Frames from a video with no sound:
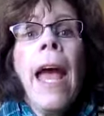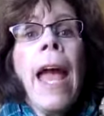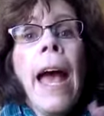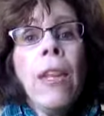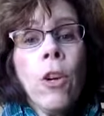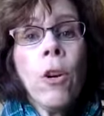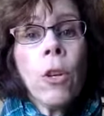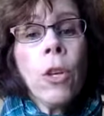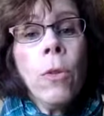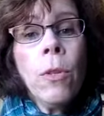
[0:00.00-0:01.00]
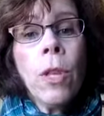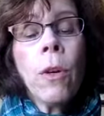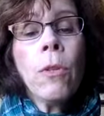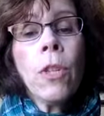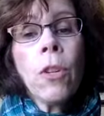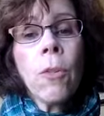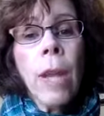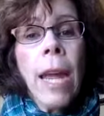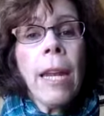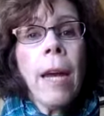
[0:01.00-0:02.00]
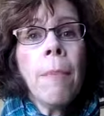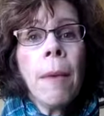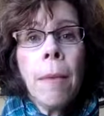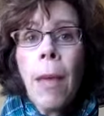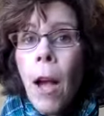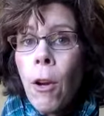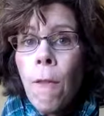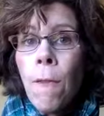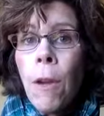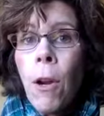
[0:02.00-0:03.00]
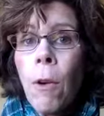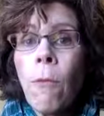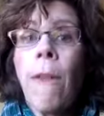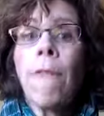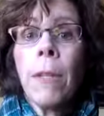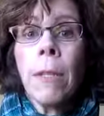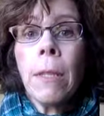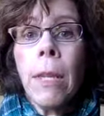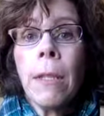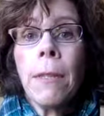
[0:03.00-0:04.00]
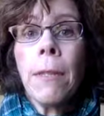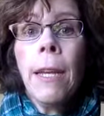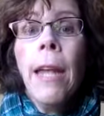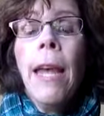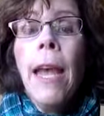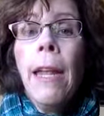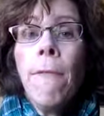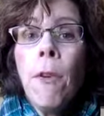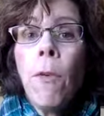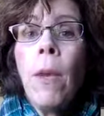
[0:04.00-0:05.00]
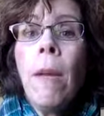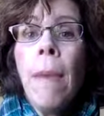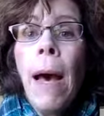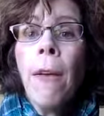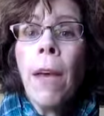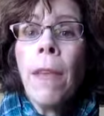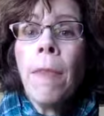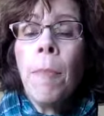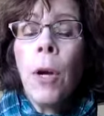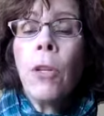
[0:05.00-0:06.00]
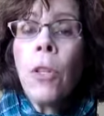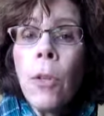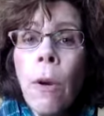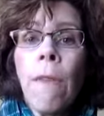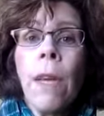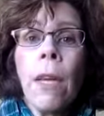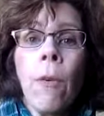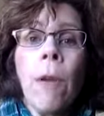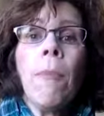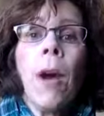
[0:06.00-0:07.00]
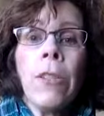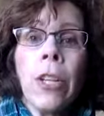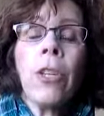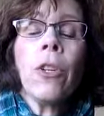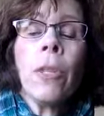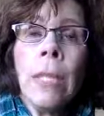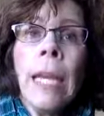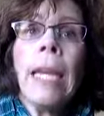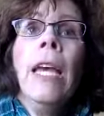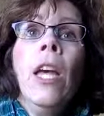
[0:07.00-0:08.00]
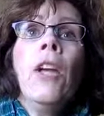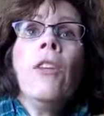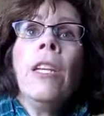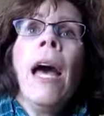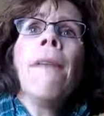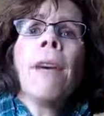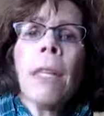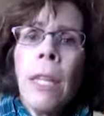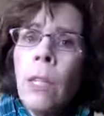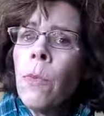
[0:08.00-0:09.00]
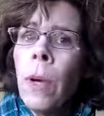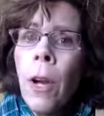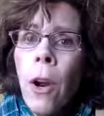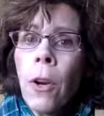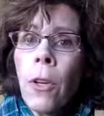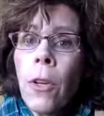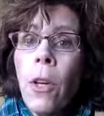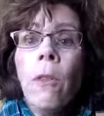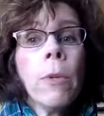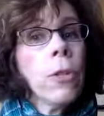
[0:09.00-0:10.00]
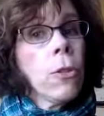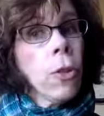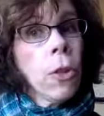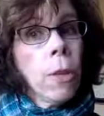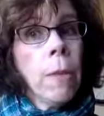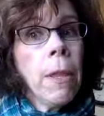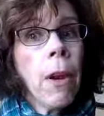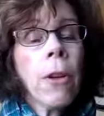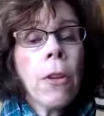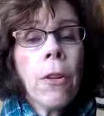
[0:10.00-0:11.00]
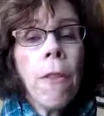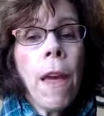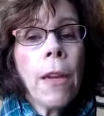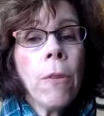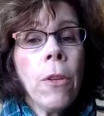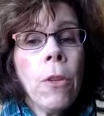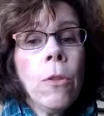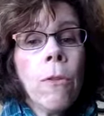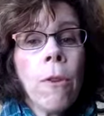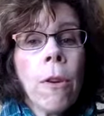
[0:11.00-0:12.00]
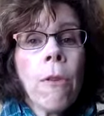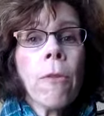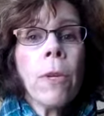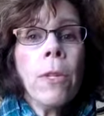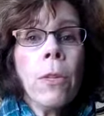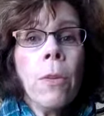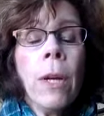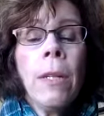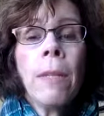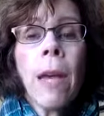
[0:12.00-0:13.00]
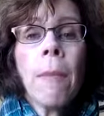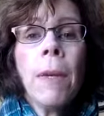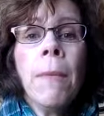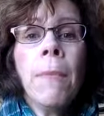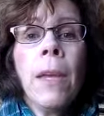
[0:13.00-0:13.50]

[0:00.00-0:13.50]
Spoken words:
and you'll use those to create a bibliography or a reference list. And if you read about part 2 of the inquiry project, you'll see you need to have at least one article, which could be the article that you use for your 3-2-1 assignment,